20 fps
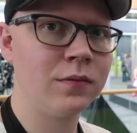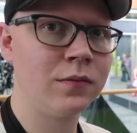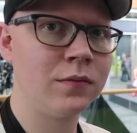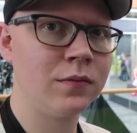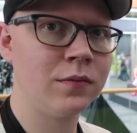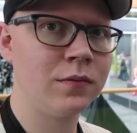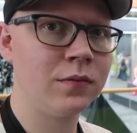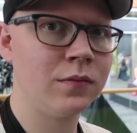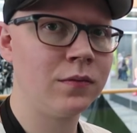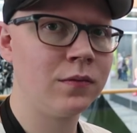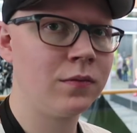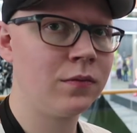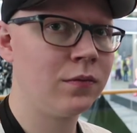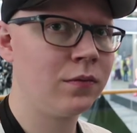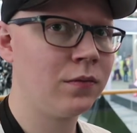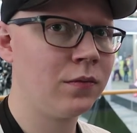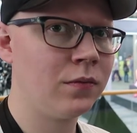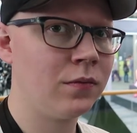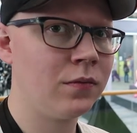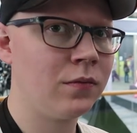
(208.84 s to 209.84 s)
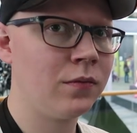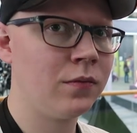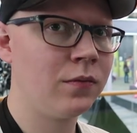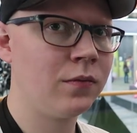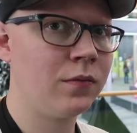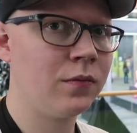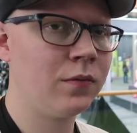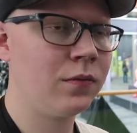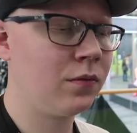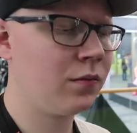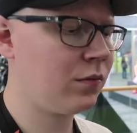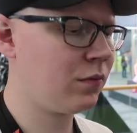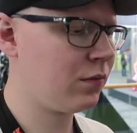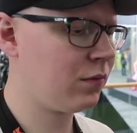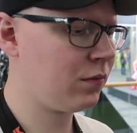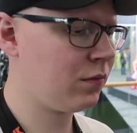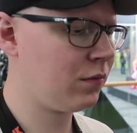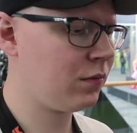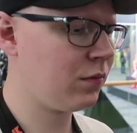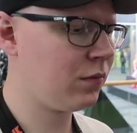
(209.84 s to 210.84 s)

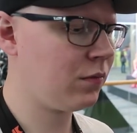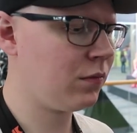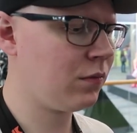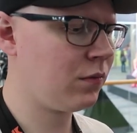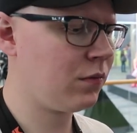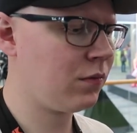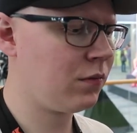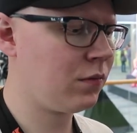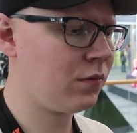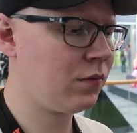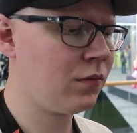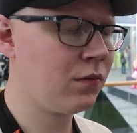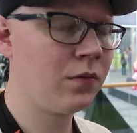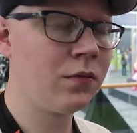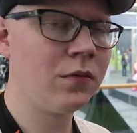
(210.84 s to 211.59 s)
[no speech]